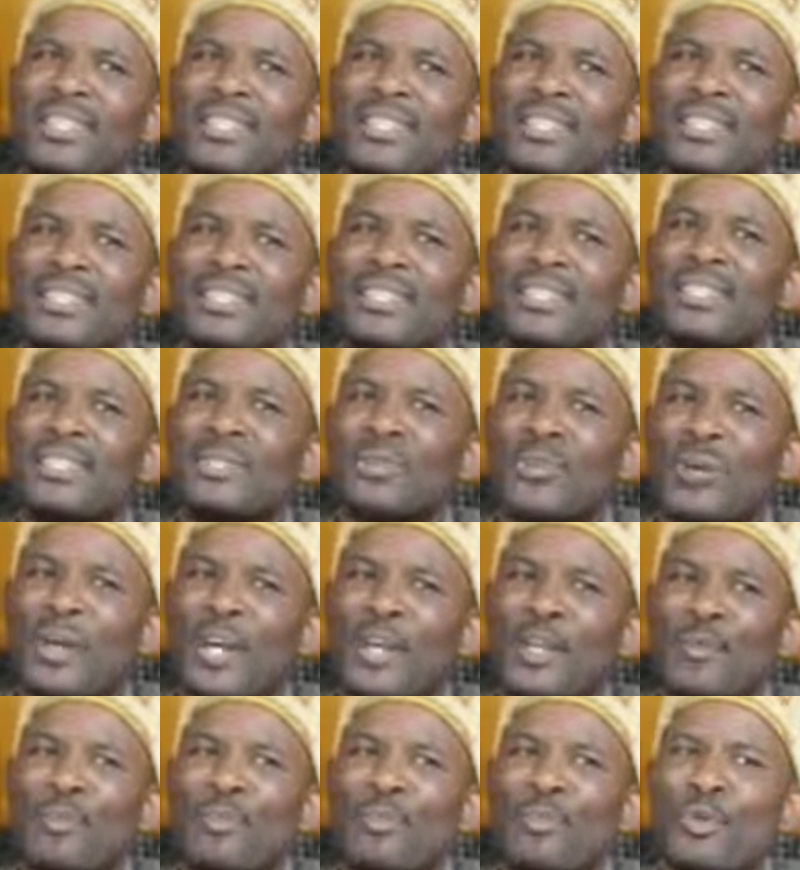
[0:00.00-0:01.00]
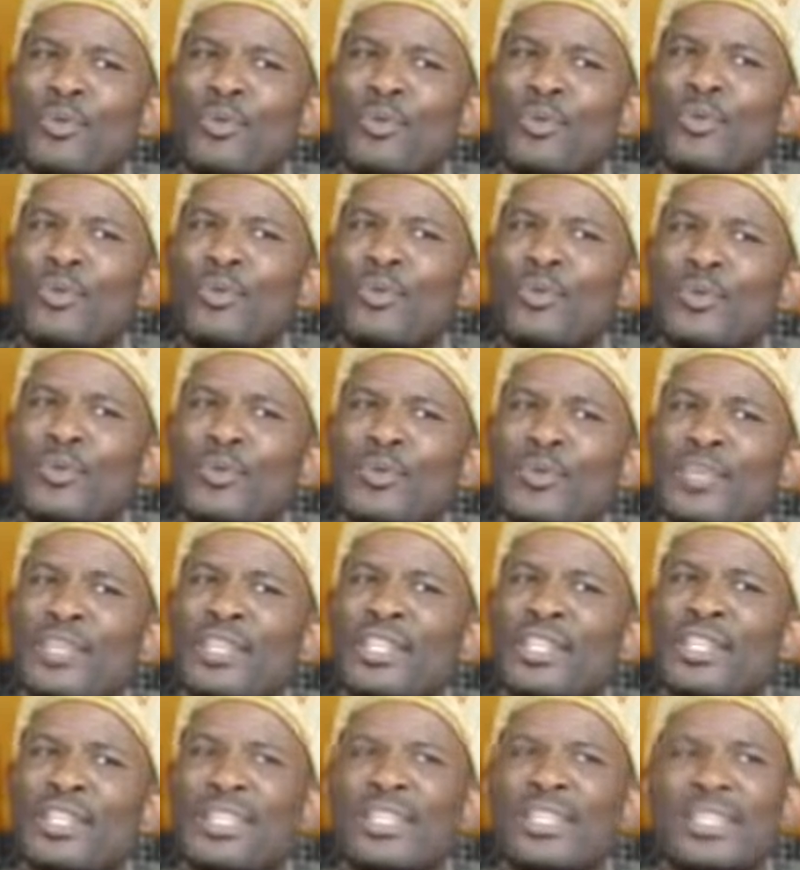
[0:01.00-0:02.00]
the reason why people,
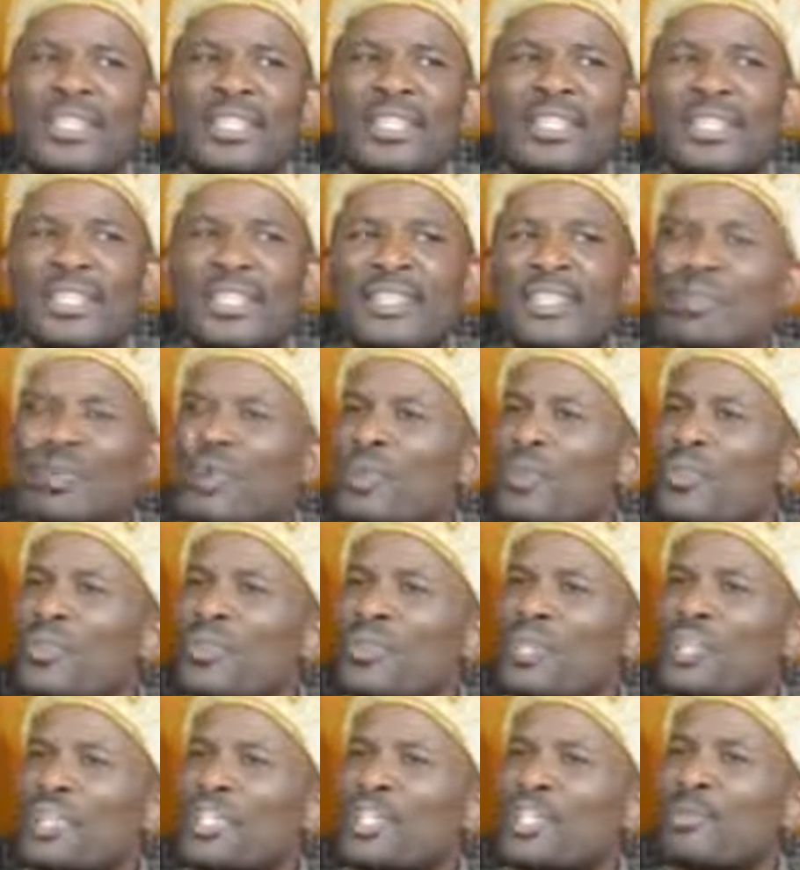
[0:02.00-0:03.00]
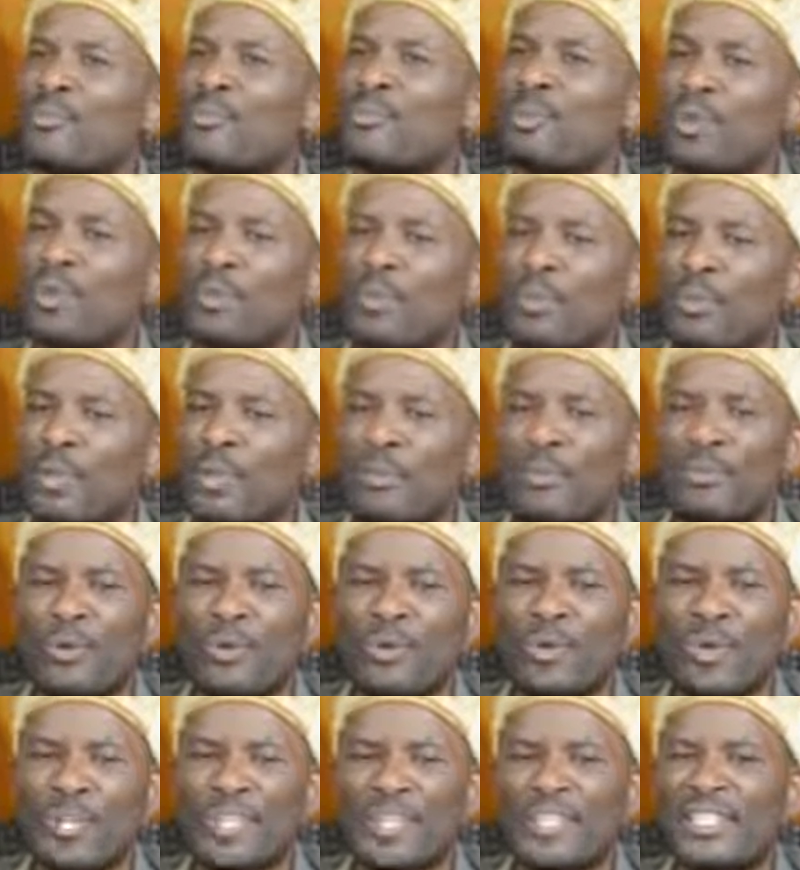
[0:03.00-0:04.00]
they see this whole thing as a problem
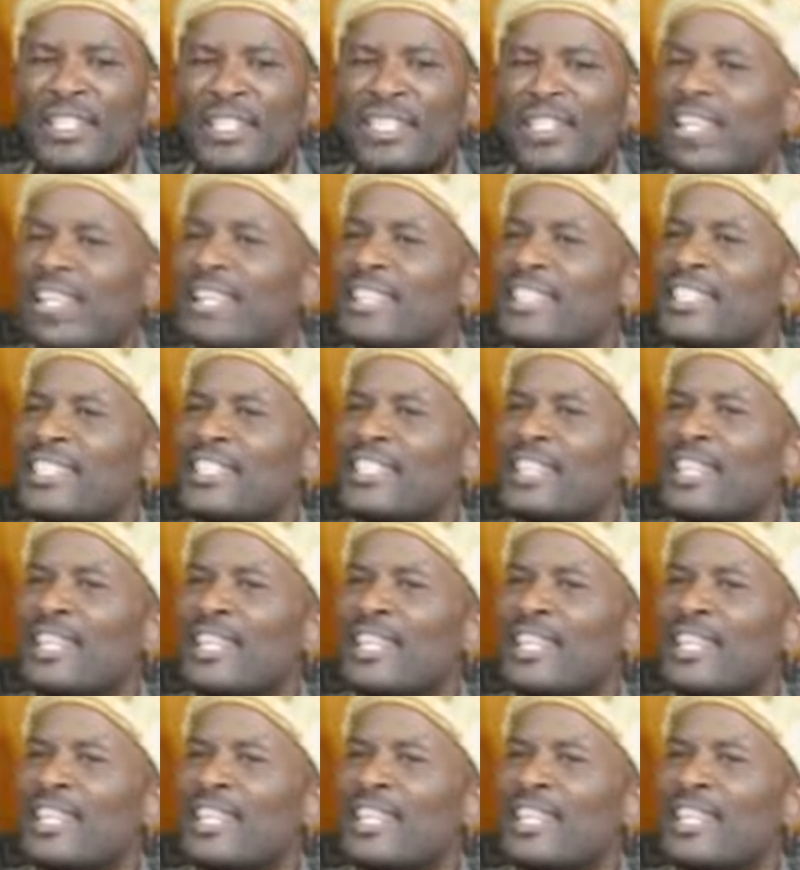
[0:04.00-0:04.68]
or as a challenge